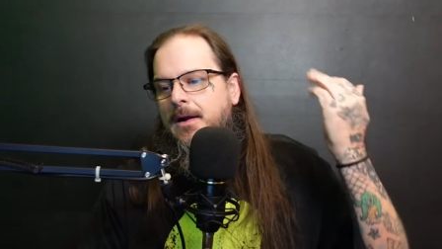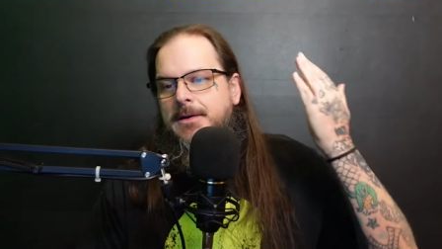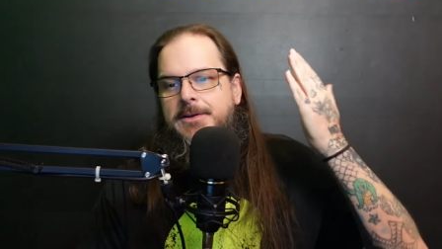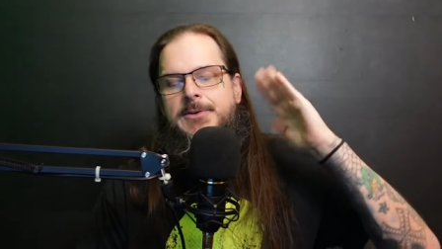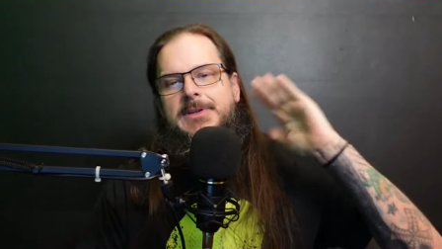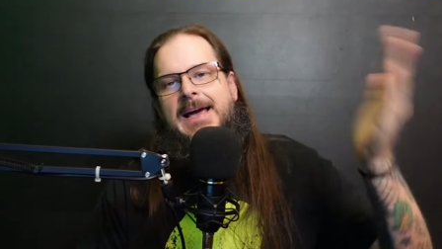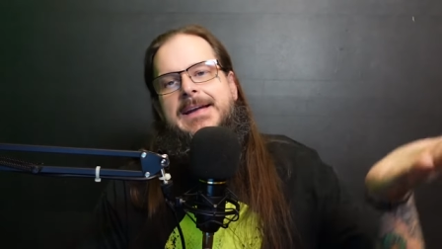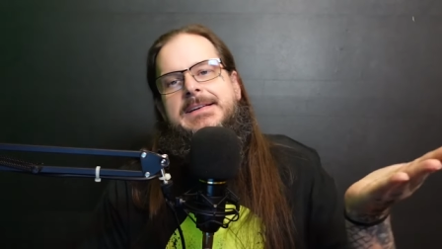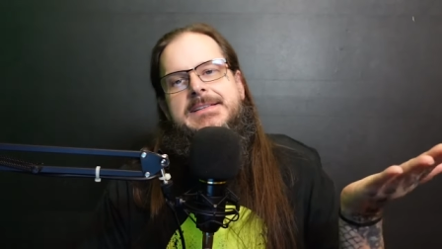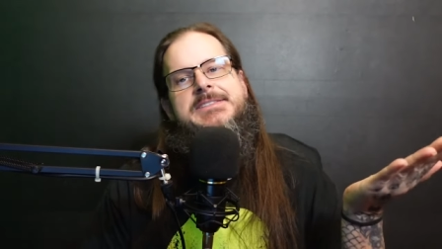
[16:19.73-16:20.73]
You laid
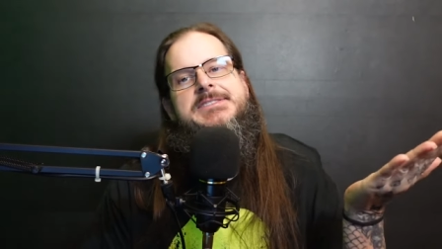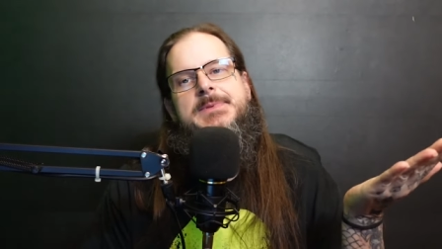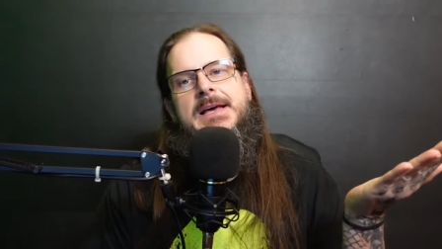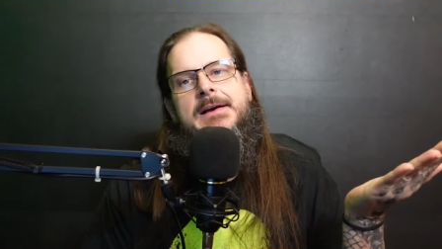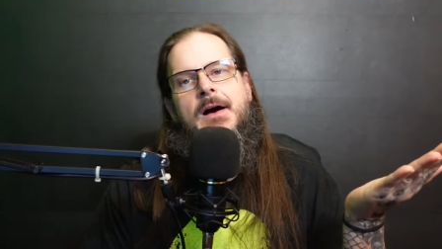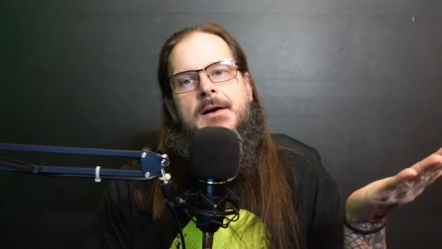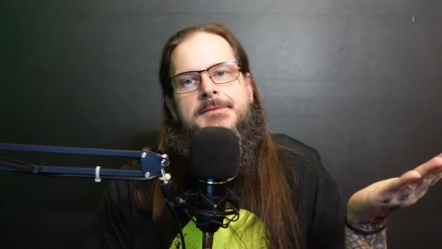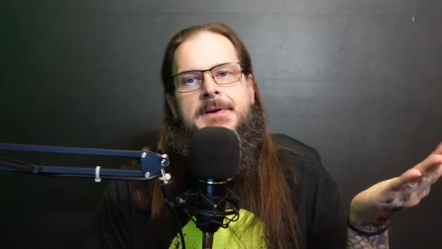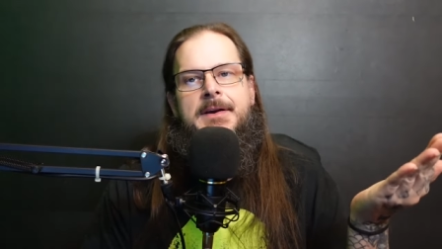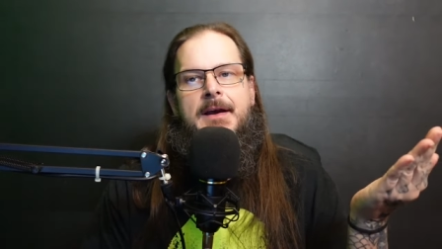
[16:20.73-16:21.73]
in a display
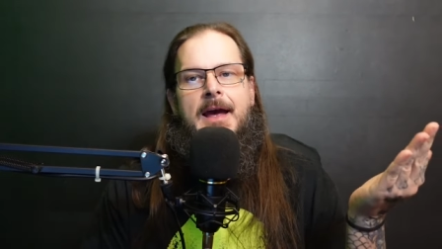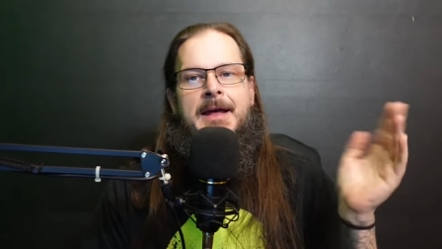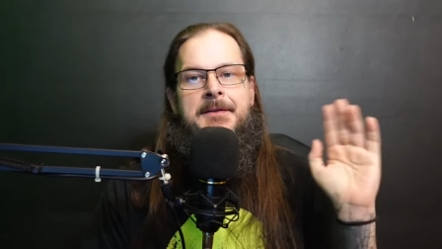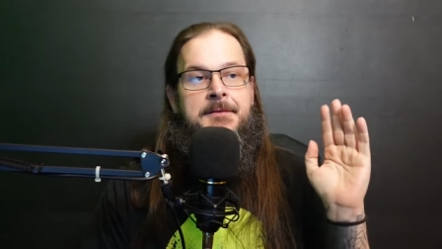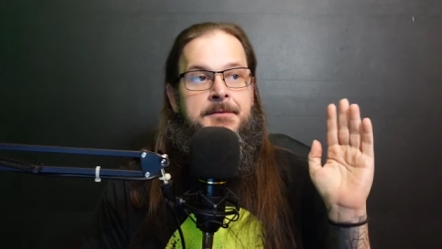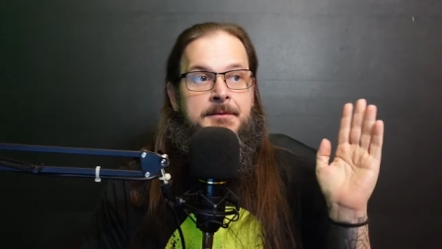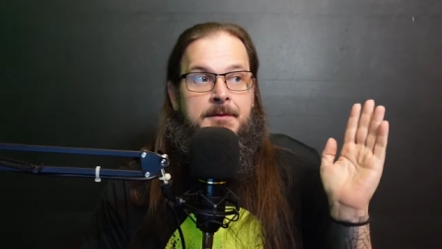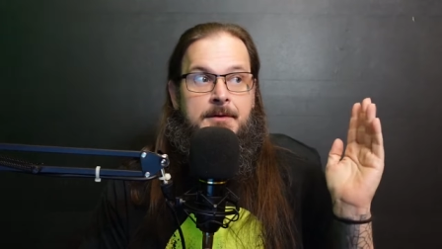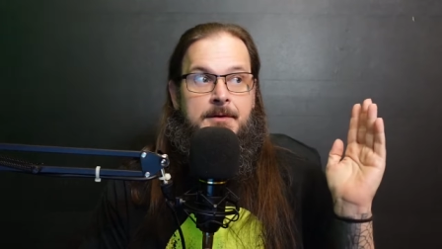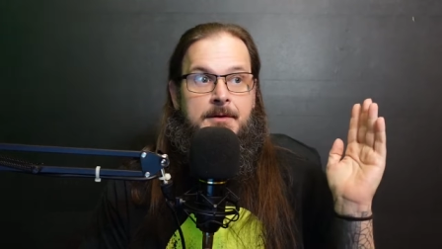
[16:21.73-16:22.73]
coffin, and
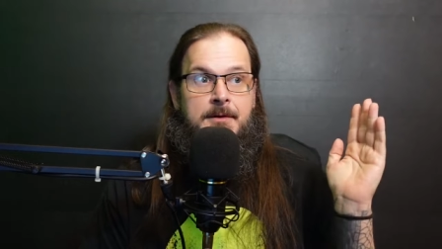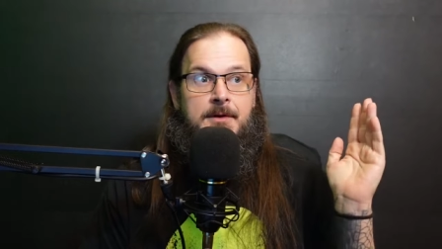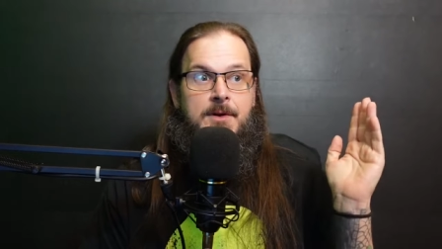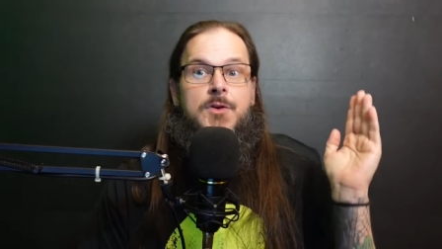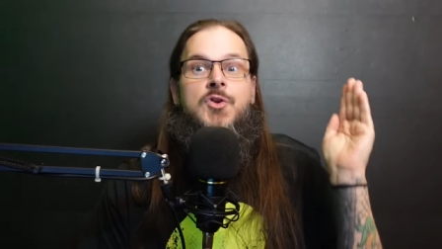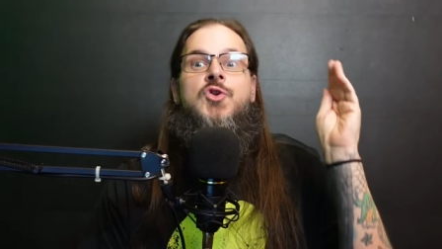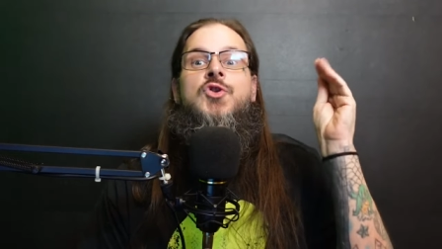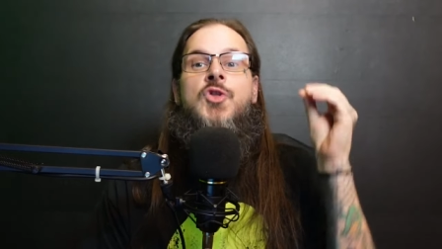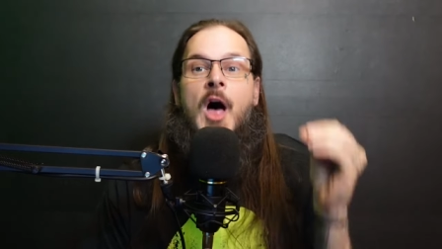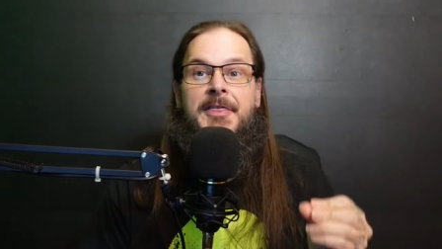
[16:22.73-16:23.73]

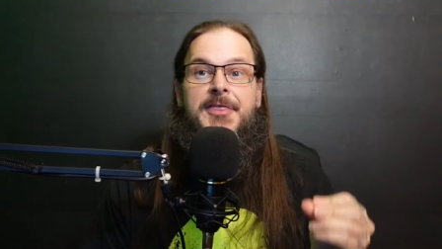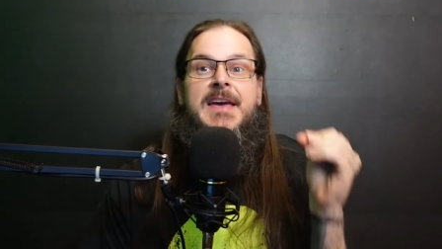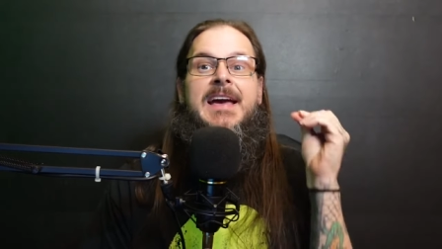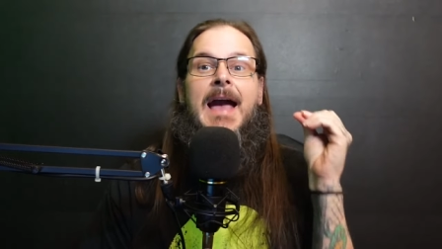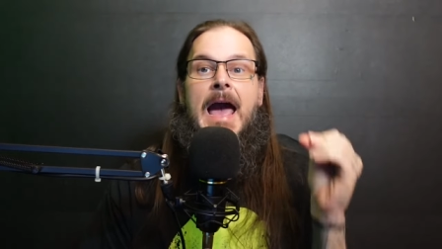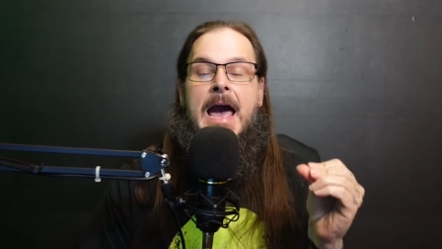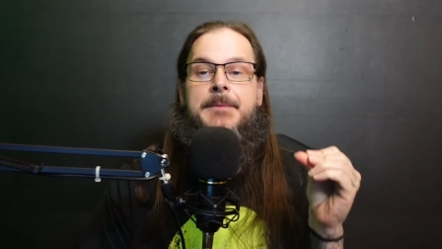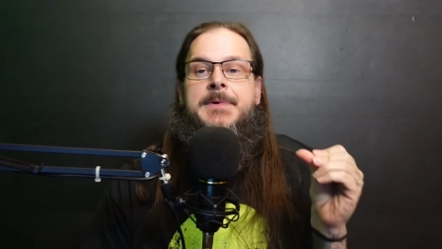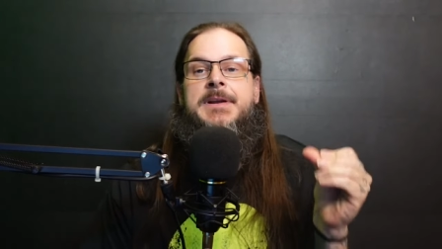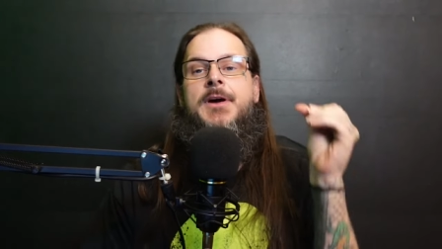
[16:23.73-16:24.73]
nothing
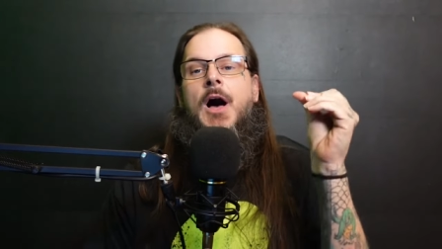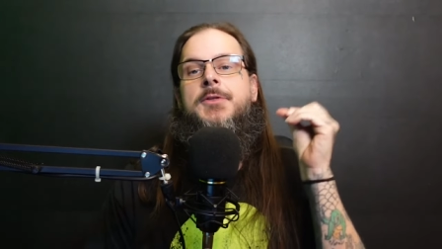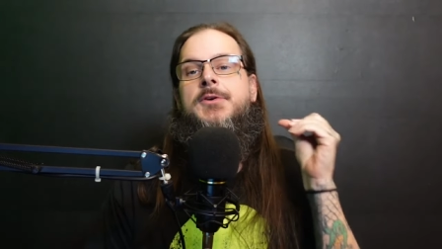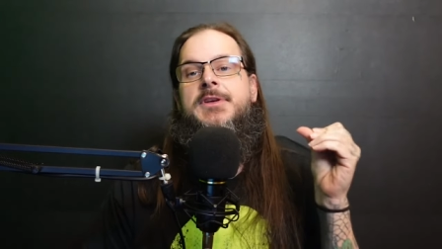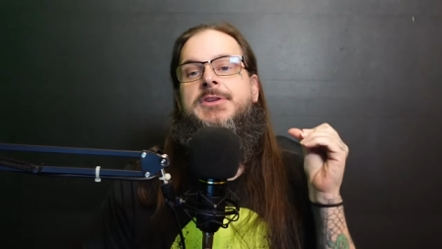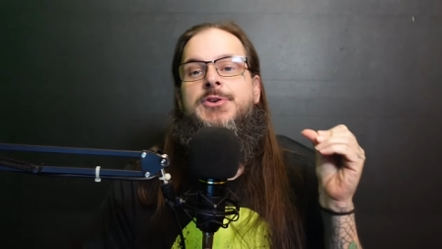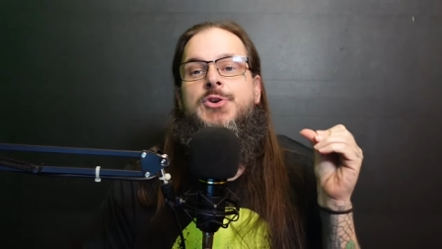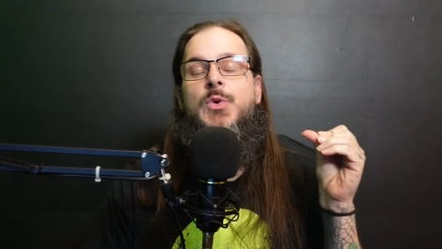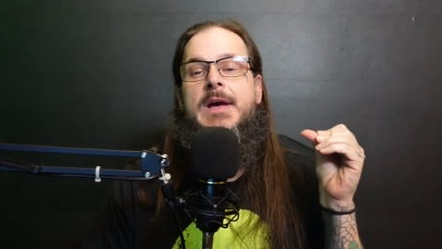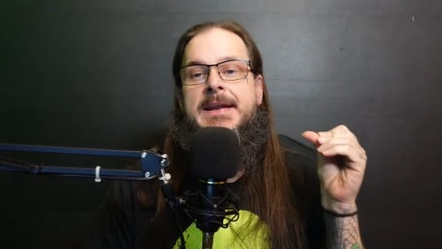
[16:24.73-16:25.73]
happened other than
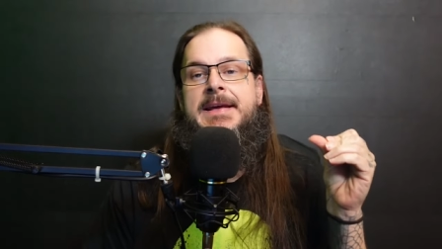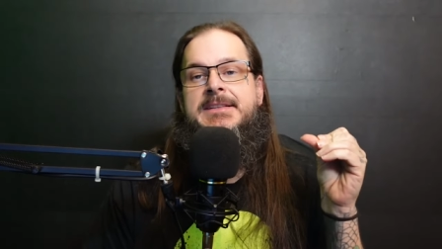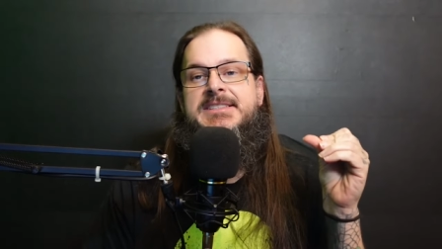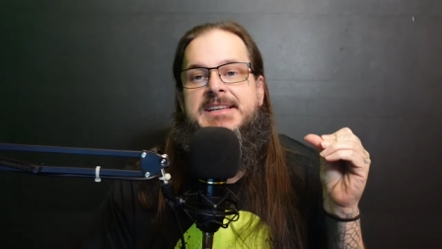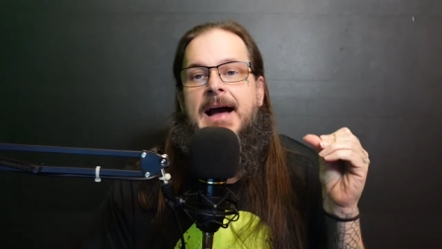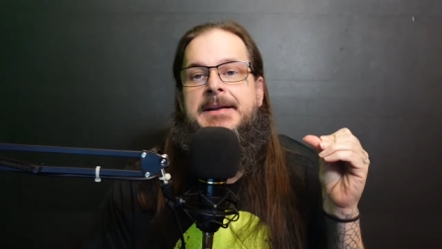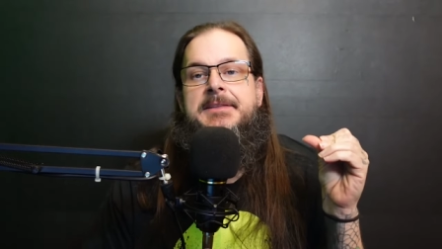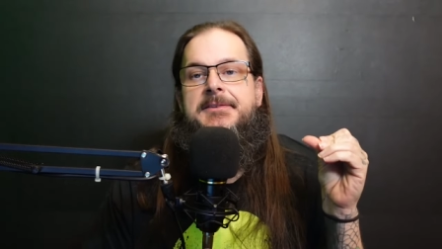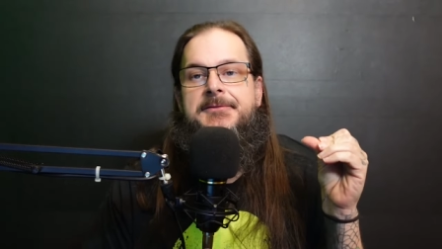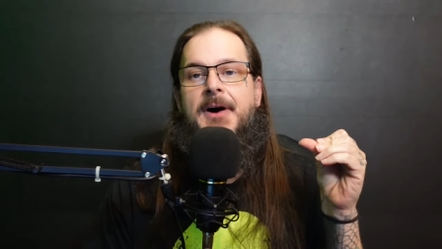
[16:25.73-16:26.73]
you hitting the side of the
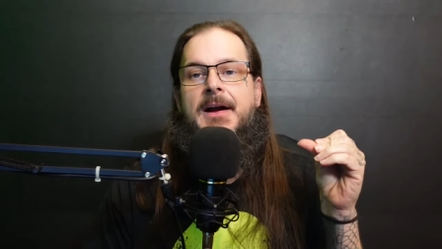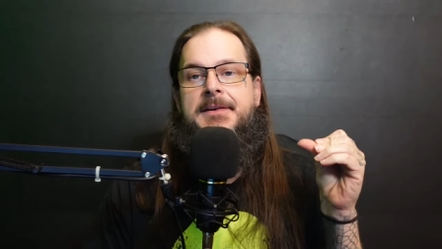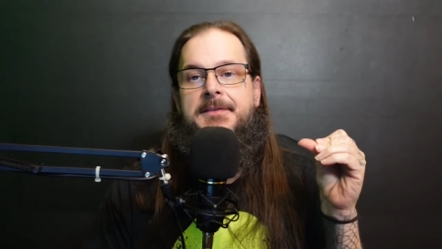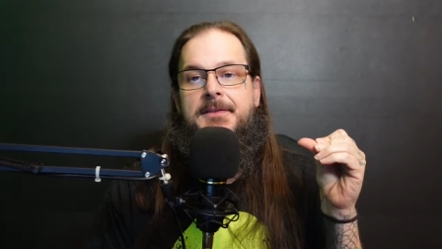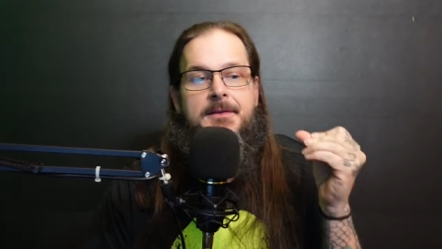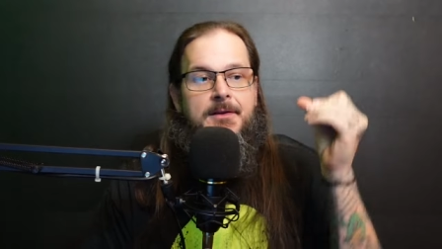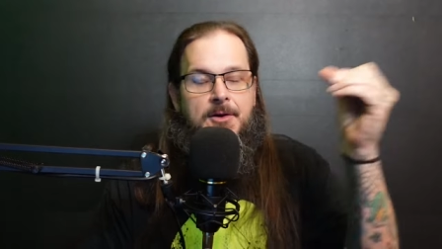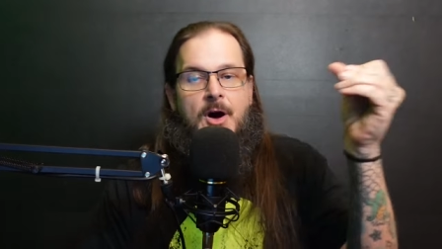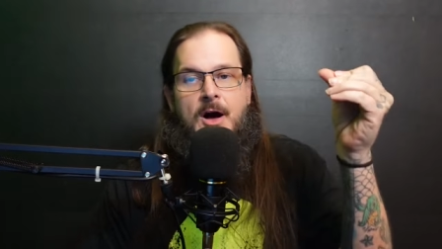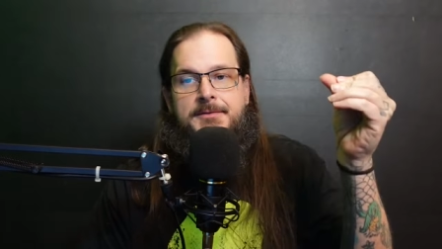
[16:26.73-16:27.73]
fucking
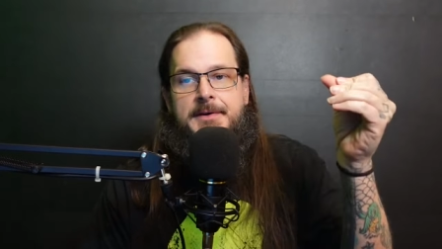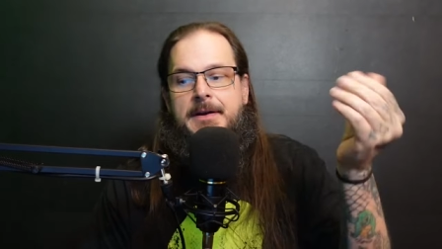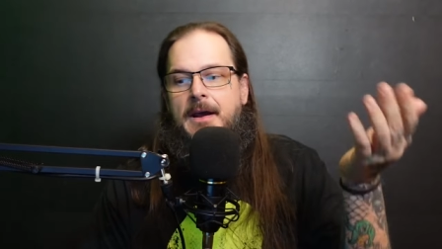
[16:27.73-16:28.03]
coffin.